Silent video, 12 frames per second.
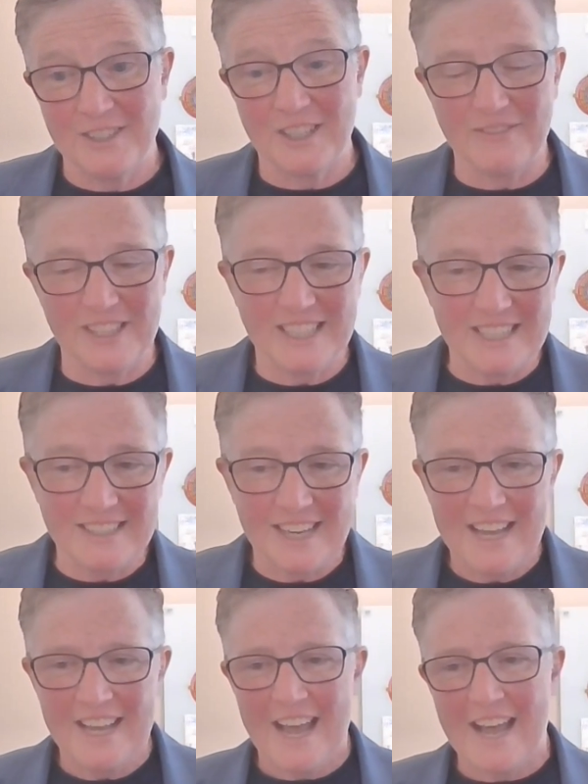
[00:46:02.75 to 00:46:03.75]
services.
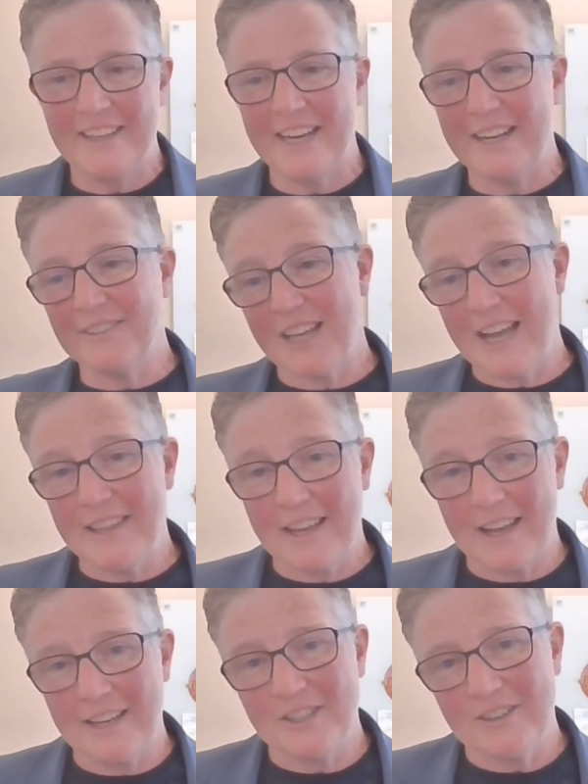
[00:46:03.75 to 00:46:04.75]
And then outside the
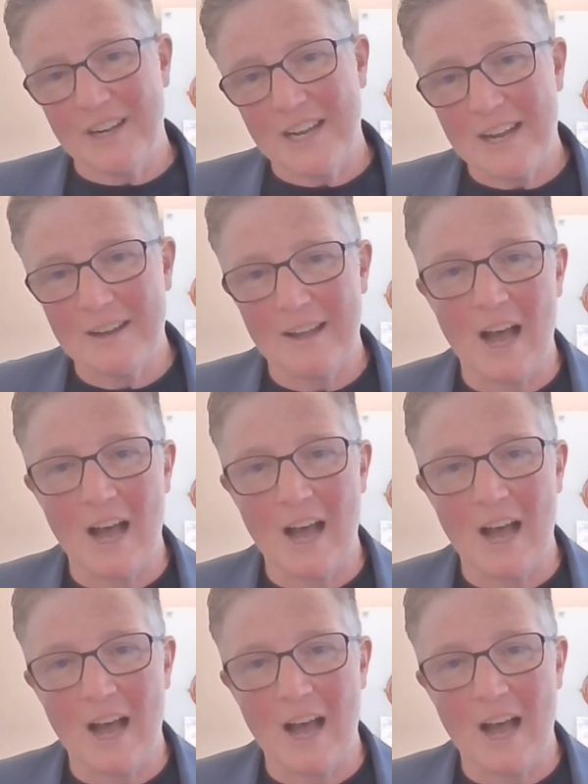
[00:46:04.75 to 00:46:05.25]
country,